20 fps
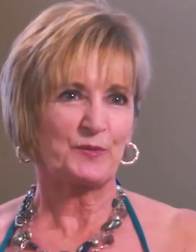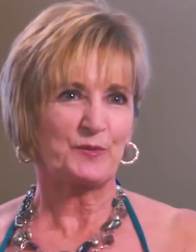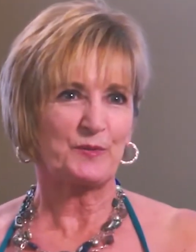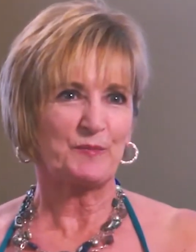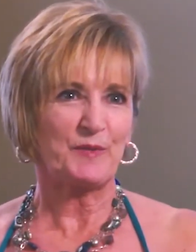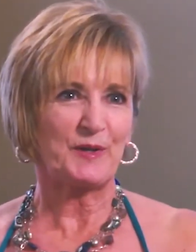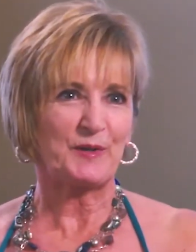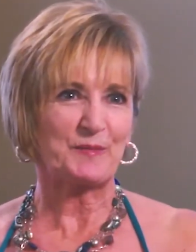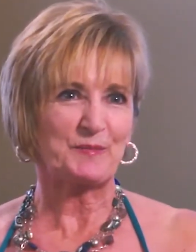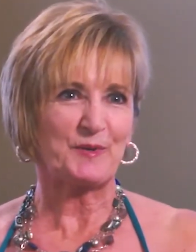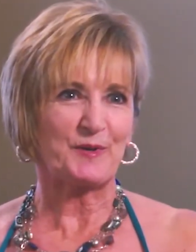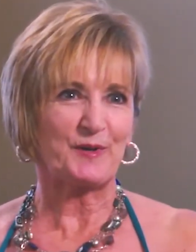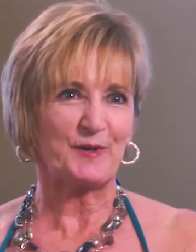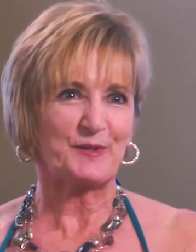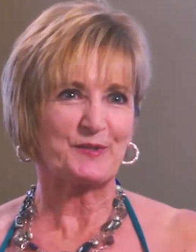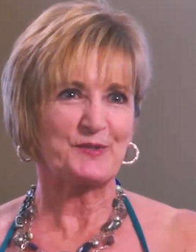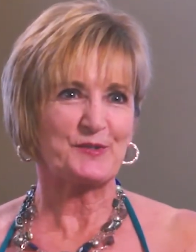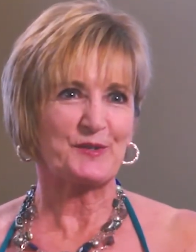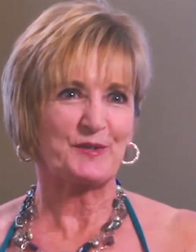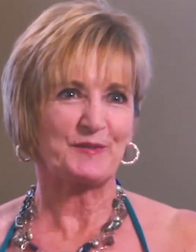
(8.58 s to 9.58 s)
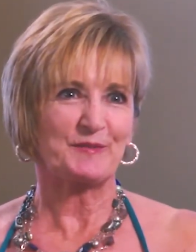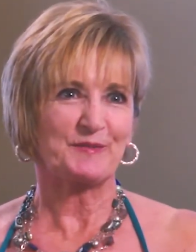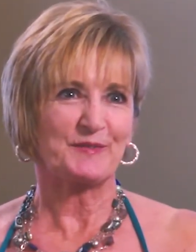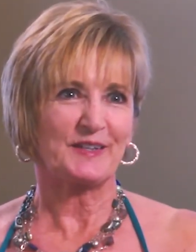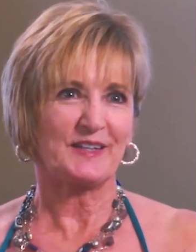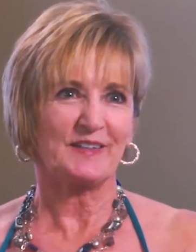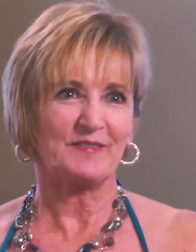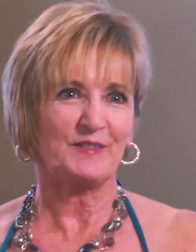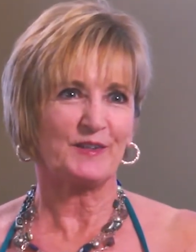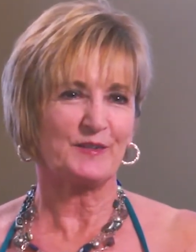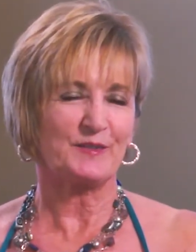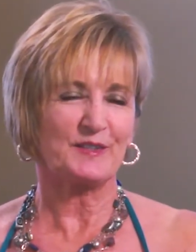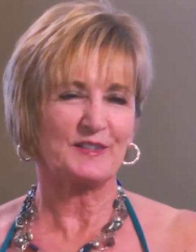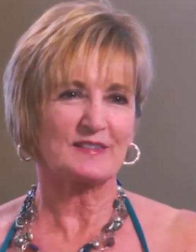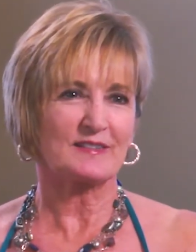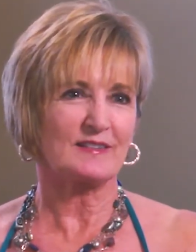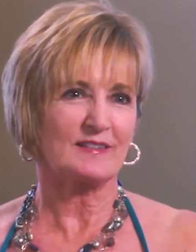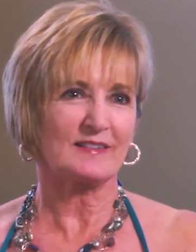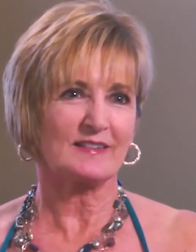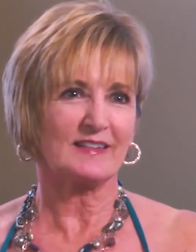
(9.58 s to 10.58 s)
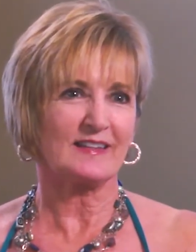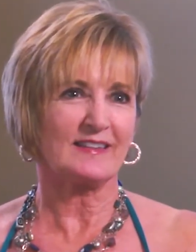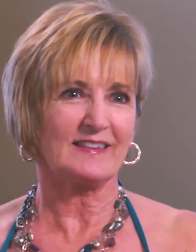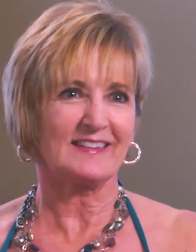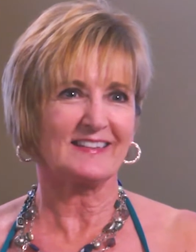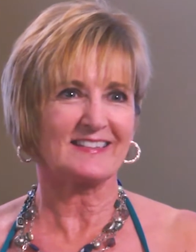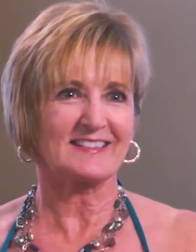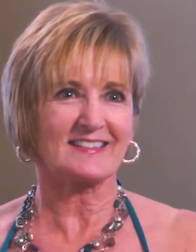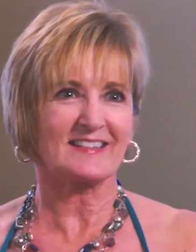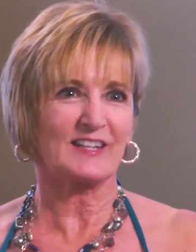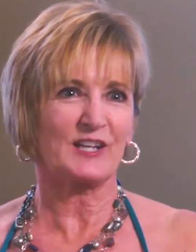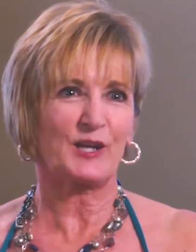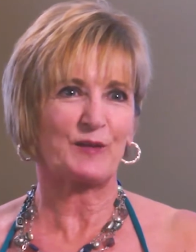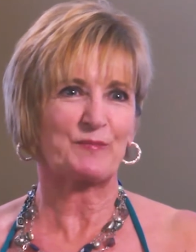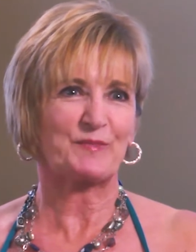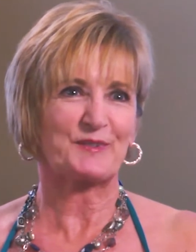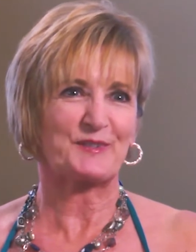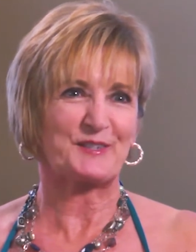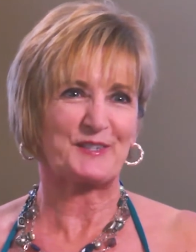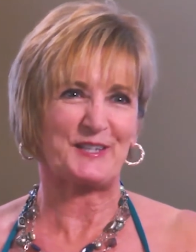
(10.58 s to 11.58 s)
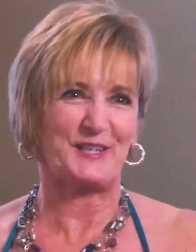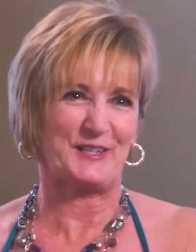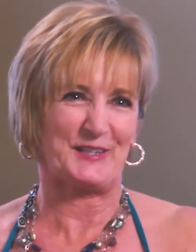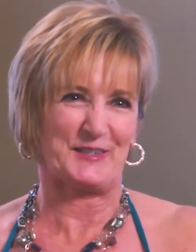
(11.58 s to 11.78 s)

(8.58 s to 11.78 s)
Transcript: through menopause, you have all these lucky things that happen to